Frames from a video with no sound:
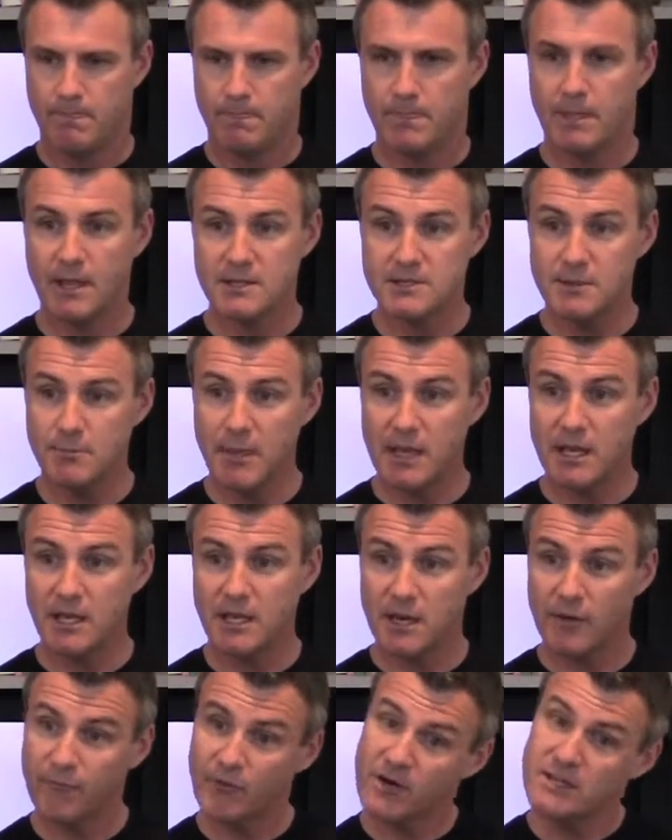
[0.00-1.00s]
Does it make a
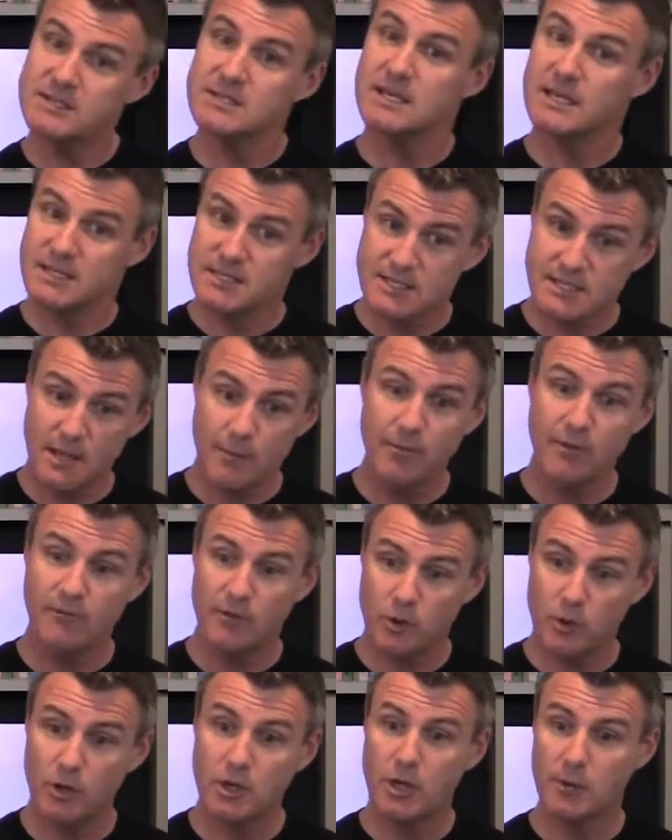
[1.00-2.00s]
difference? In some of
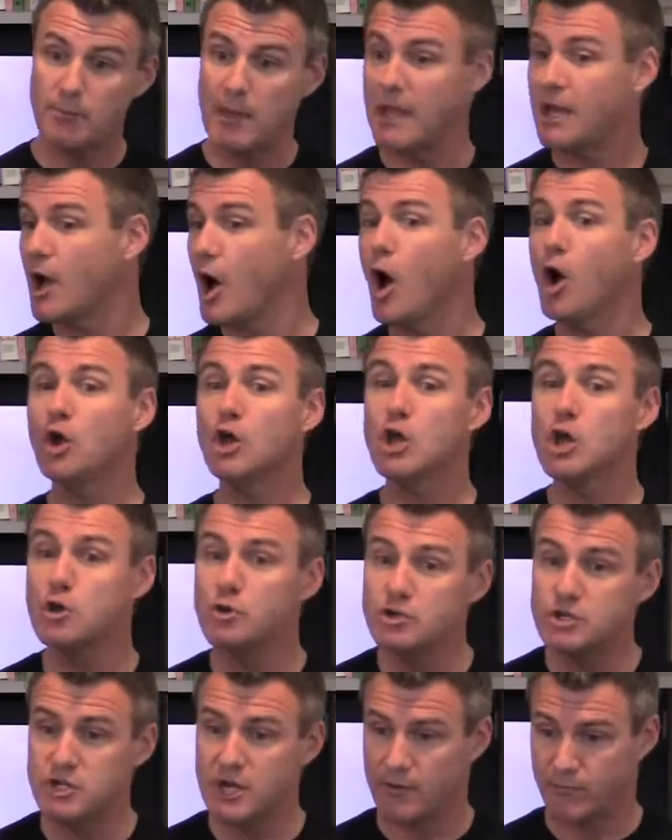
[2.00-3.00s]
you, it can make a
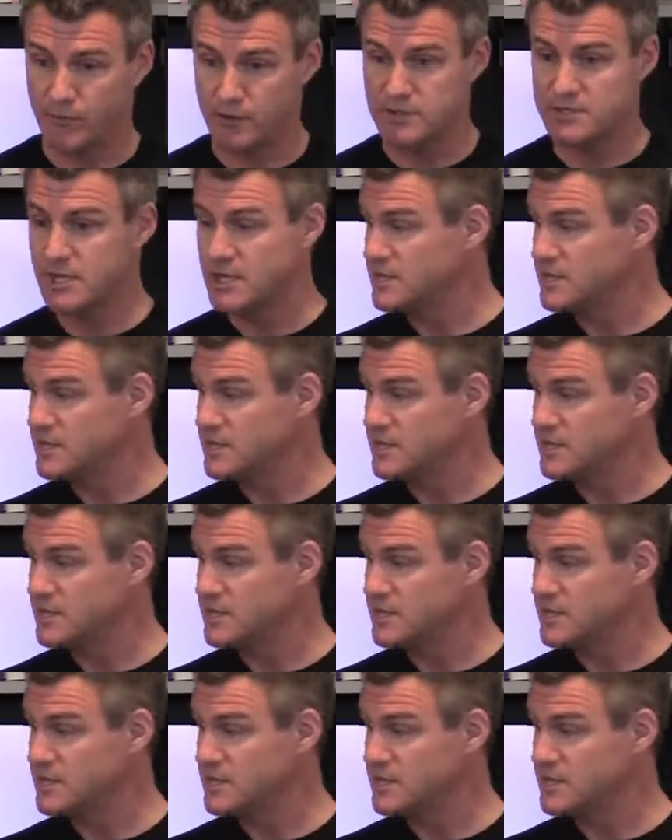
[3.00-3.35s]
huge difference,